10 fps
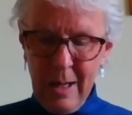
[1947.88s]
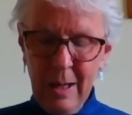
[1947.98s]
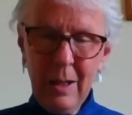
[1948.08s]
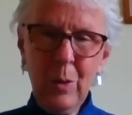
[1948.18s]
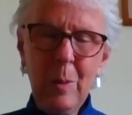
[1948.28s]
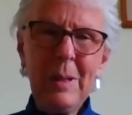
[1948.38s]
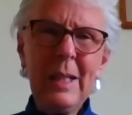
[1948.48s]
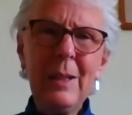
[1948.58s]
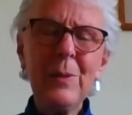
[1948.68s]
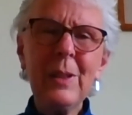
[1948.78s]
We
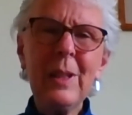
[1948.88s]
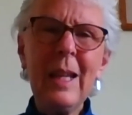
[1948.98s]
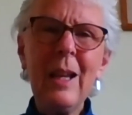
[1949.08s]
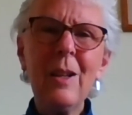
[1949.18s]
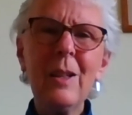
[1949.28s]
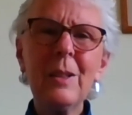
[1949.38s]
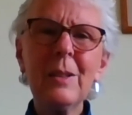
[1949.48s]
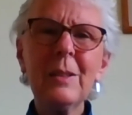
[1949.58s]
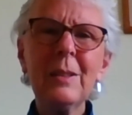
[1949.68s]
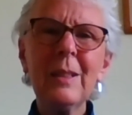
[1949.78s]
believe that they
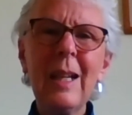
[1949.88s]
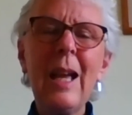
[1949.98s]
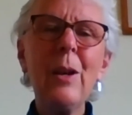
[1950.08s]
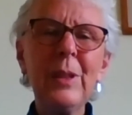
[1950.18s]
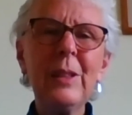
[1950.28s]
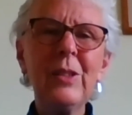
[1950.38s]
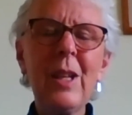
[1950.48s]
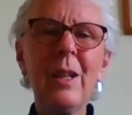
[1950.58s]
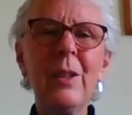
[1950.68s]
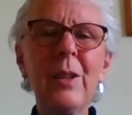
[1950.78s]
are how things
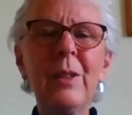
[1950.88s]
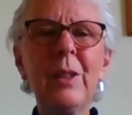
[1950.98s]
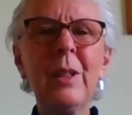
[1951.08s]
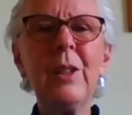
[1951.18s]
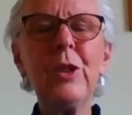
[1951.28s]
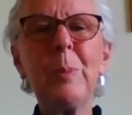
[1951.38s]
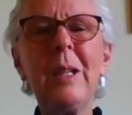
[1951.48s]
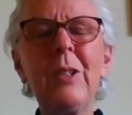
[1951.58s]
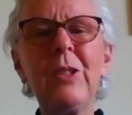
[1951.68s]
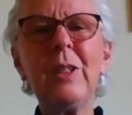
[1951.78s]
are, that this
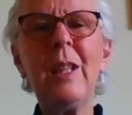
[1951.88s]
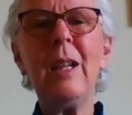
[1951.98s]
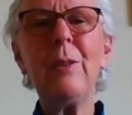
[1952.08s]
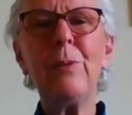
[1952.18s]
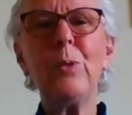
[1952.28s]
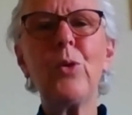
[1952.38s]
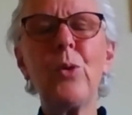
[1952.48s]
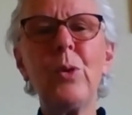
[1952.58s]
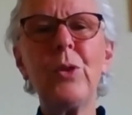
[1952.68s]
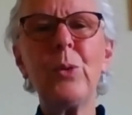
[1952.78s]
person that I feel
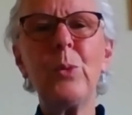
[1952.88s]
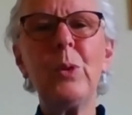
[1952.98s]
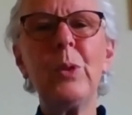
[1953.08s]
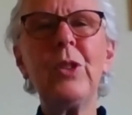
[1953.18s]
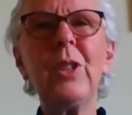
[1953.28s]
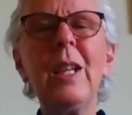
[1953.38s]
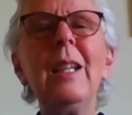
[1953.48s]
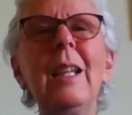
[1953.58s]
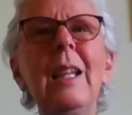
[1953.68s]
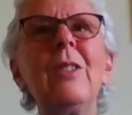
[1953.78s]
drawn towards
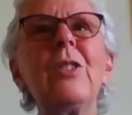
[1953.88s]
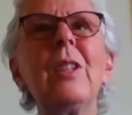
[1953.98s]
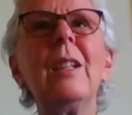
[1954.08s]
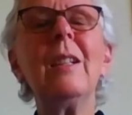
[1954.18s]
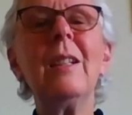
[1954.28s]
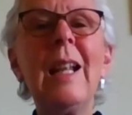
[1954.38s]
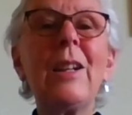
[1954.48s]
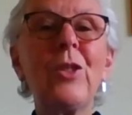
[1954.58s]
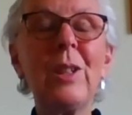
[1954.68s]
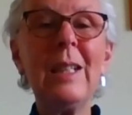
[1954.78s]
is
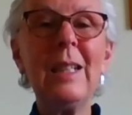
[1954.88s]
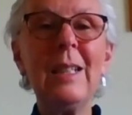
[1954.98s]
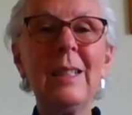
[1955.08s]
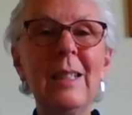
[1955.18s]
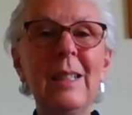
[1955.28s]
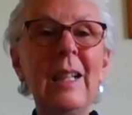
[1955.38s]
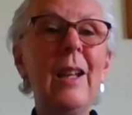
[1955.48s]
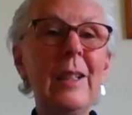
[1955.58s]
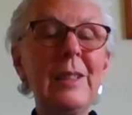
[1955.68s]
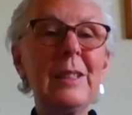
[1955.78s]
naturally a
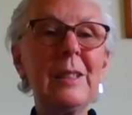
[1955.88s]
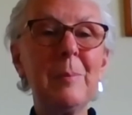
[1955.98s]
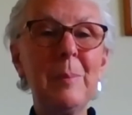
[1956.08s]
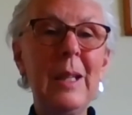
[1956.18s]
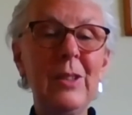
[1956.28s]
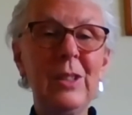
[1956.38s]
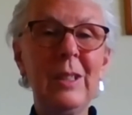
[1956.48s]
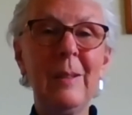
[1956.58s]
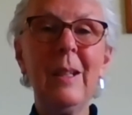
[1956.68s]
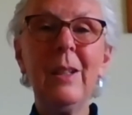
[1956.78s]
nice person.
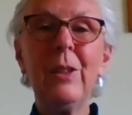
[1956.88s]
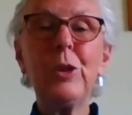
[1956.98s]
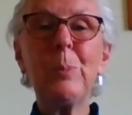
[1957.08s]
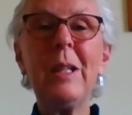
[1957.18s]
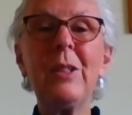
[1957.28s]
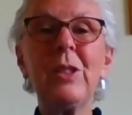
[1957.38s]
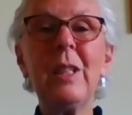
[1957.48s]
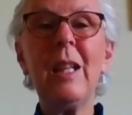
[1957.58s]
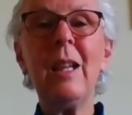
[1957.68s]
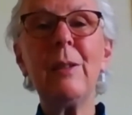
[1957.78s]
This person
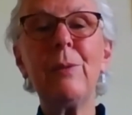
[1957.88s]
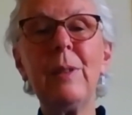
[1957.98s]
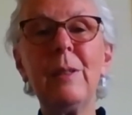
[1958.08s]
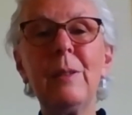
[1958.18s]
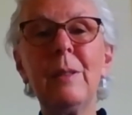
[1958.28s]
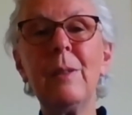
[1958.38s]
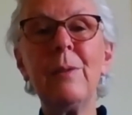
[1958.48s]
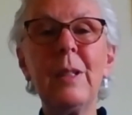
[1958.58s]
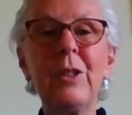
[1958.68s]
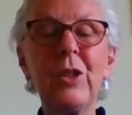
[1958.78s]
that I feel
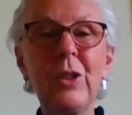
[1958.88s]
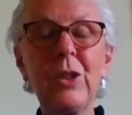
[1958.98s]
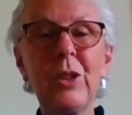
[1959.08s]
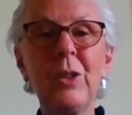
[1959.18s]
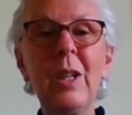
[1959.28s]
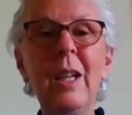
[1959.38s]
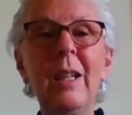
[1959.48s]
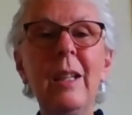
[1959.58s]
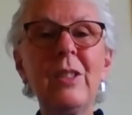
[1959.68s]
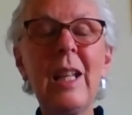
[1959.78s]
aversion to
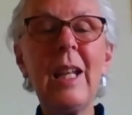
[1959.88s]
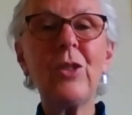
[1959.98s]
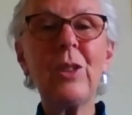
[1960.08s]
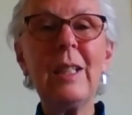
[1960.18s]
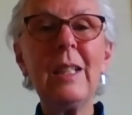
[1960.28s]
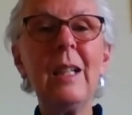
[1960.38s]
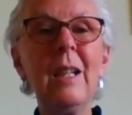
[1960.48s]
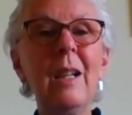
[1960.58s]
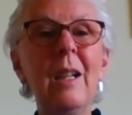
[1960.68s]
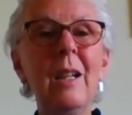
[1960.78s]
is naturally
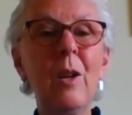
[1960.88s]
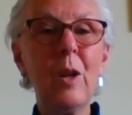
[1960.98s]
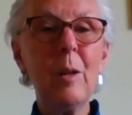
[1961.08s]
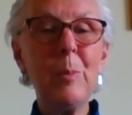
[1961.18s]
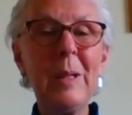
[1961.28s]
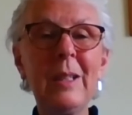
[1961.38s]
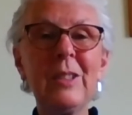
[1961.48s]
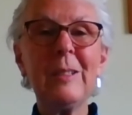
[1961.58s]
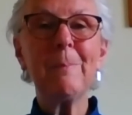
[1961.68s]
a horrible person.